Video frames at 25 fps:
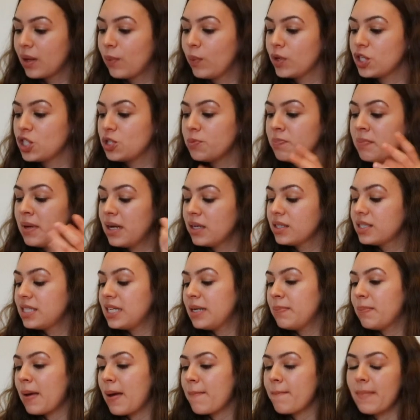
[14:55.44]
which
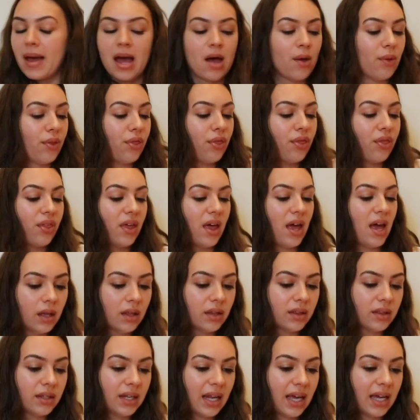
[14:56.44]
melted in my mouth.
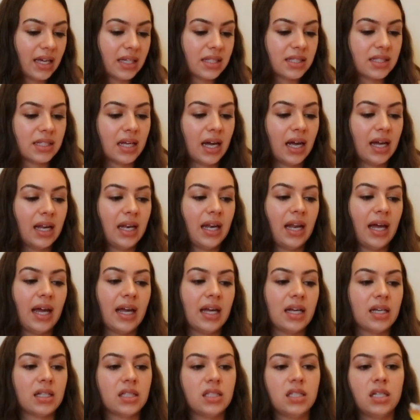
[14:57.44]
Next, I
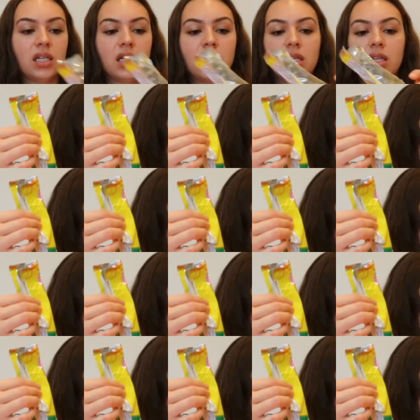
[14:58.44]
liked